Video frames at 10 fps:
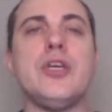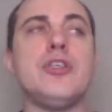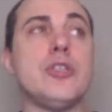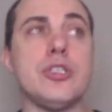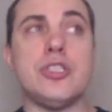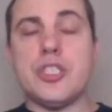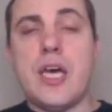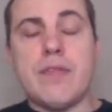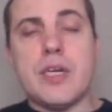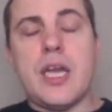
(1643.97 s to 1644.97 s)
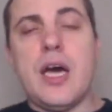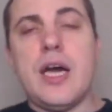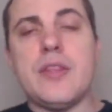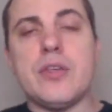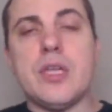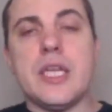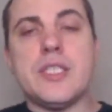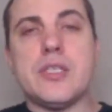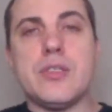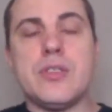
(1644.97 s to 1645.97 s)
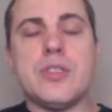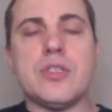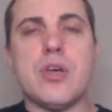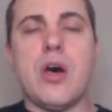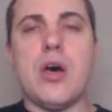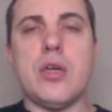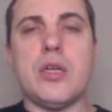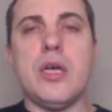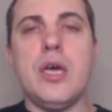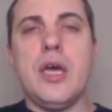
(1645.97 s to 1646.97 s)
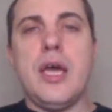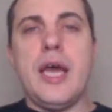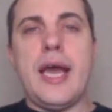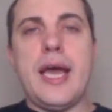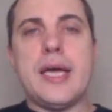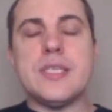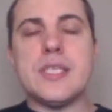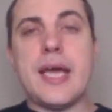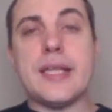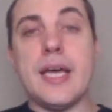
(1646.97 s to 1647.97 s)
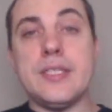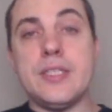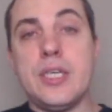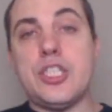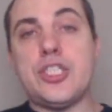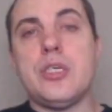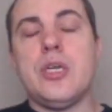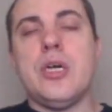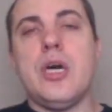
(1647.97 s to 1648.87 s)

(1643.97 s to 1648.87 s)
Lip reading: you could just have a client that listens on a satellite dish,